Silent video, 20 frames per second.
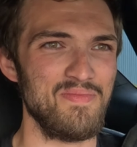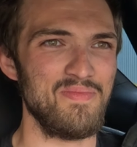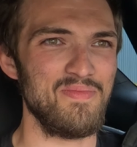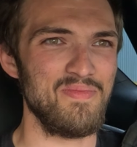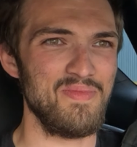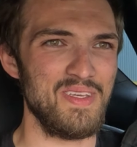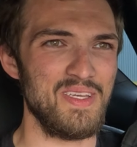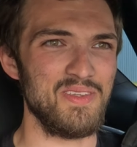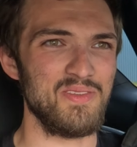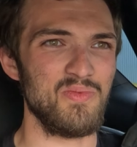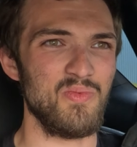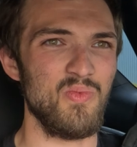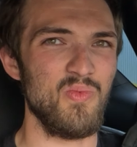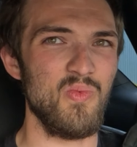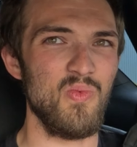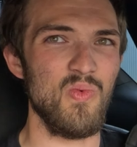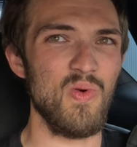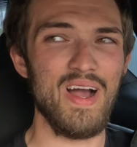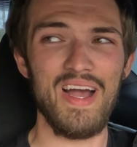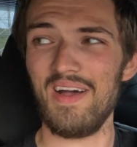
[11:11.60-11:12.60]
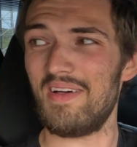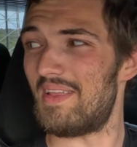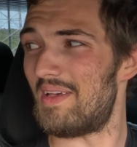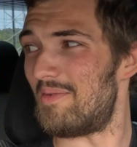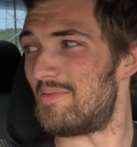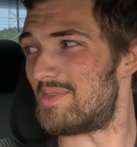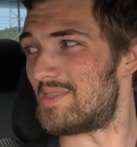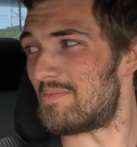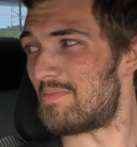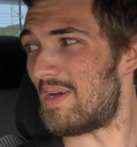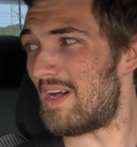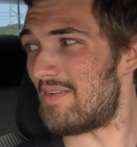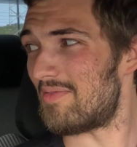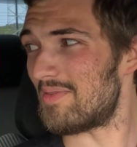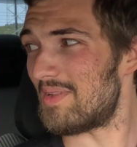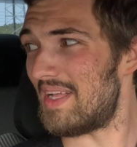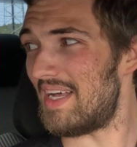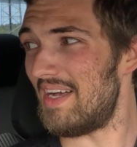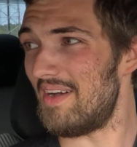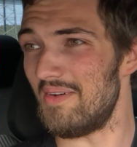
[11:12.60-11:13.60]
Because wow, that was a puff
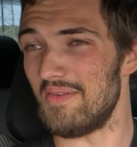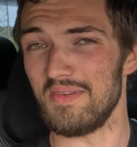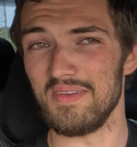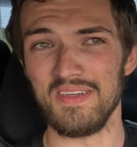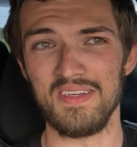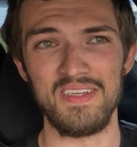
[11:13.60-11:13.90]
cloud.